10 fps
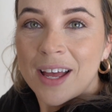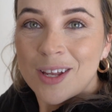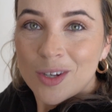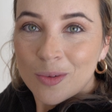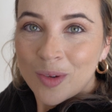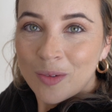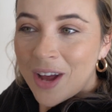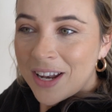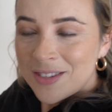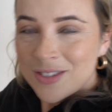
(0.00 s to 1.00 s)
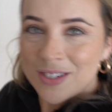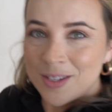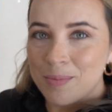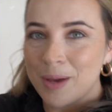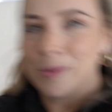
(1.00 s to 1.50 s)
and we ran into
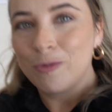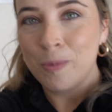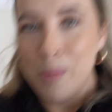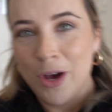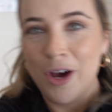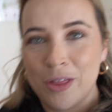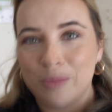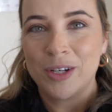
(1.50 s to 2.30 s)
some people from Perth,